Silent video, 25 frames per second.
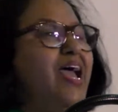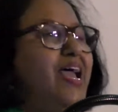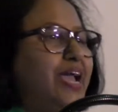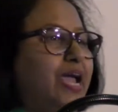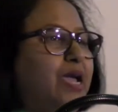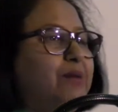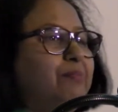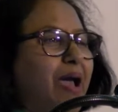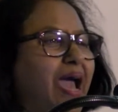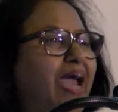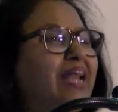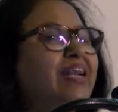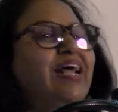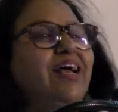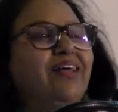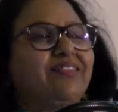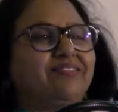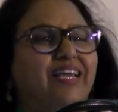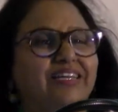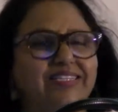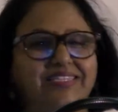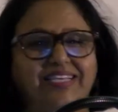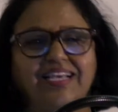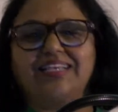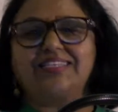Amen.
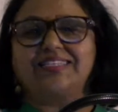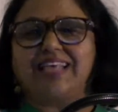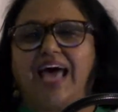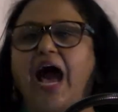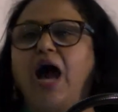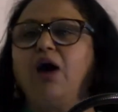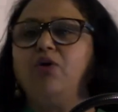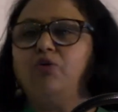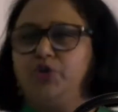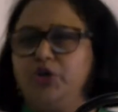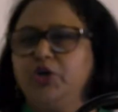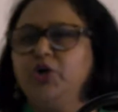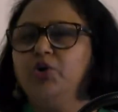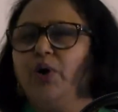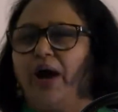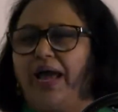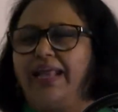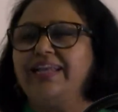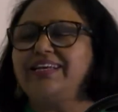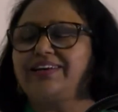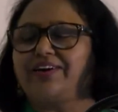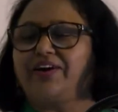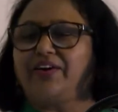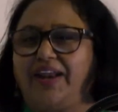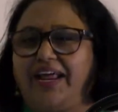This is how you
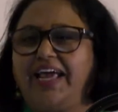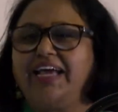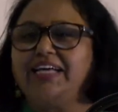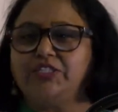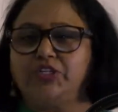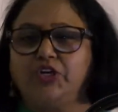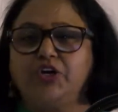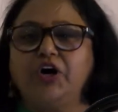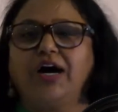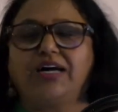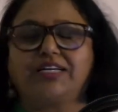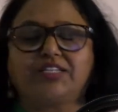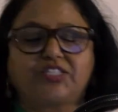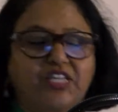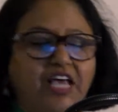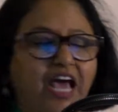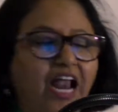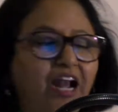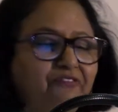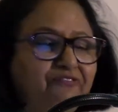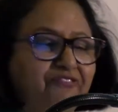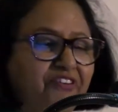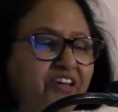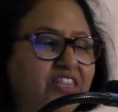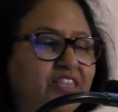encourage
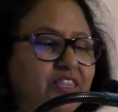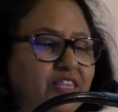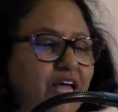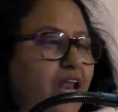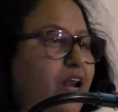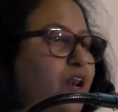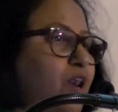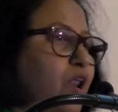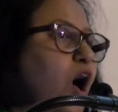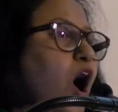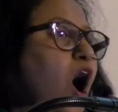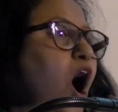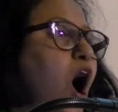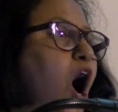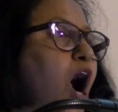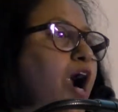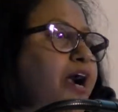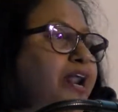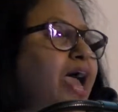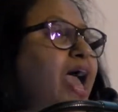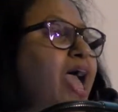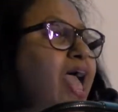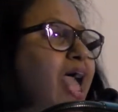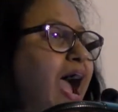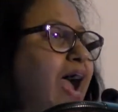yourself in the Lord.
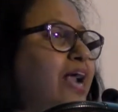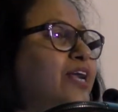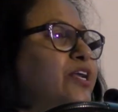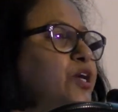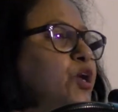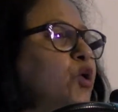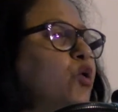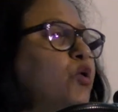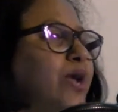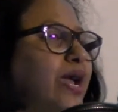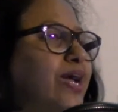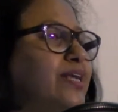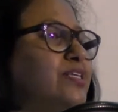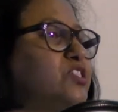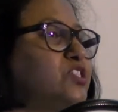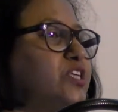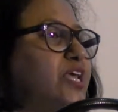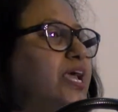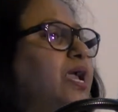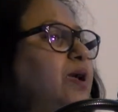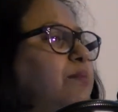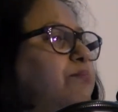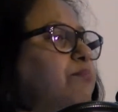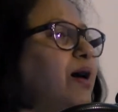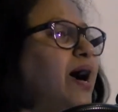And you can
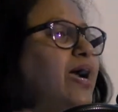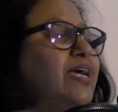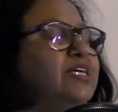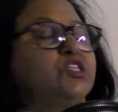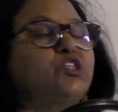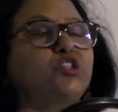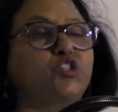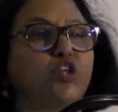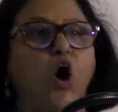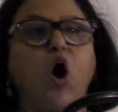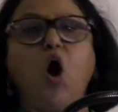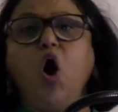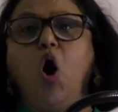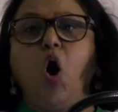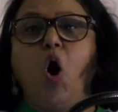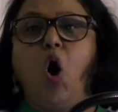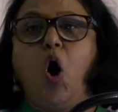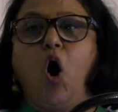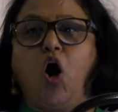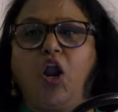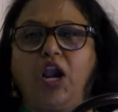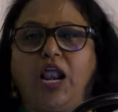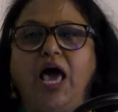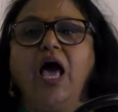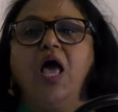say, My
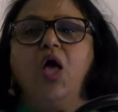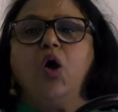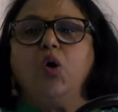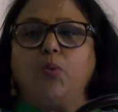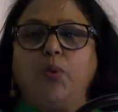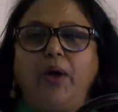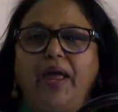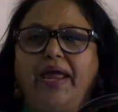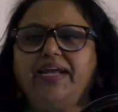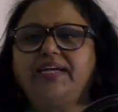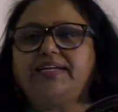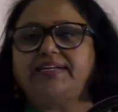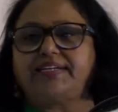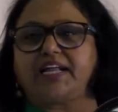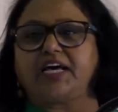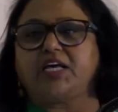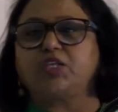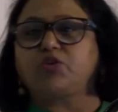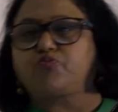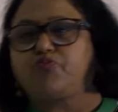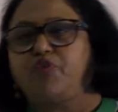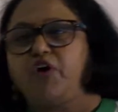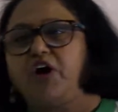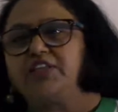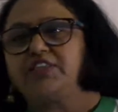soul waited
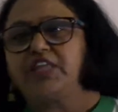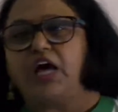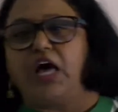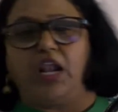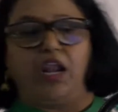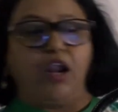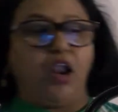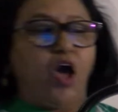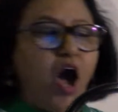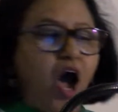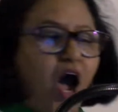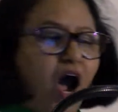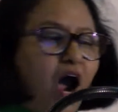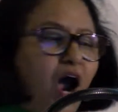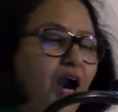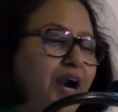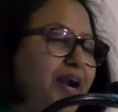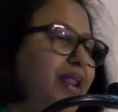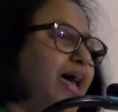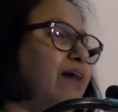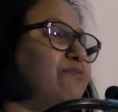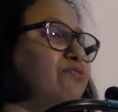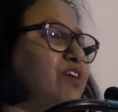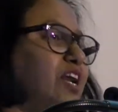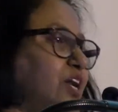for the Lord
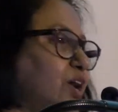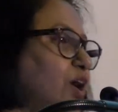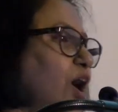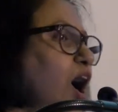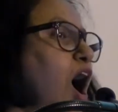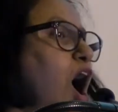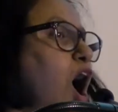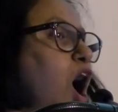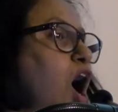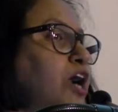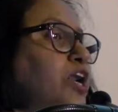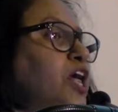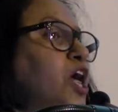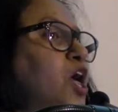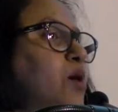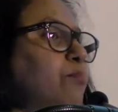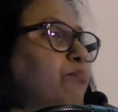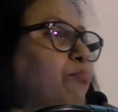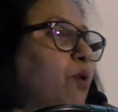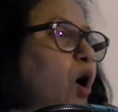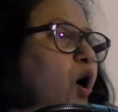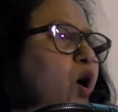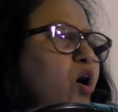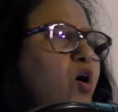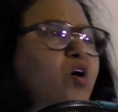our God
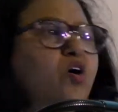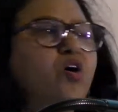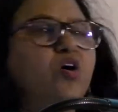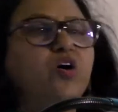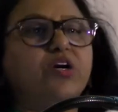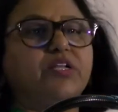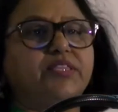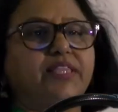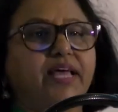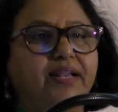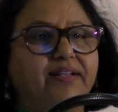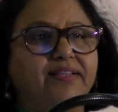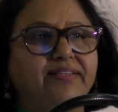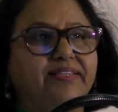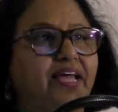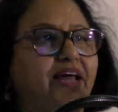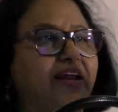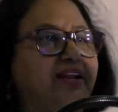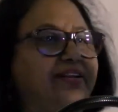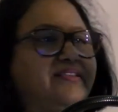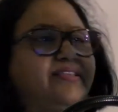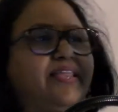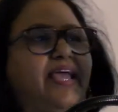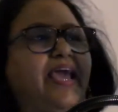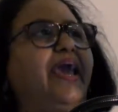more than the
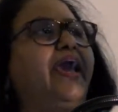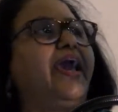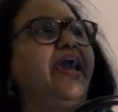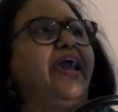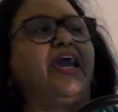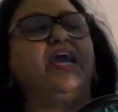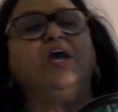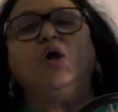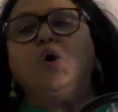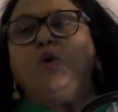day